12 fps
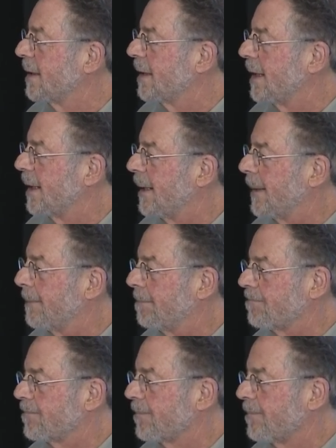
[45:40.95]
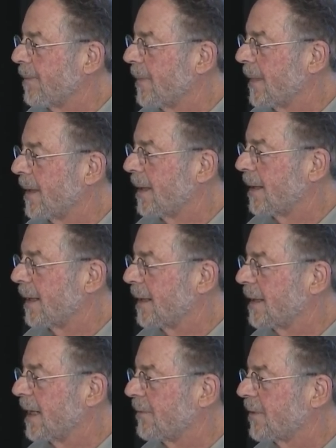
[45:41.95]
um,
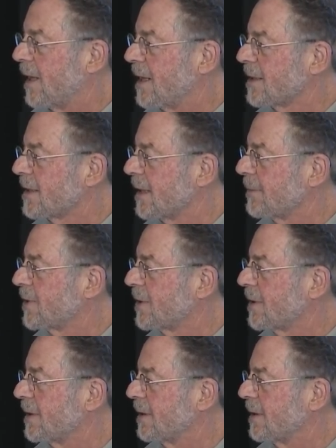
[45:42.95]
and have concepts.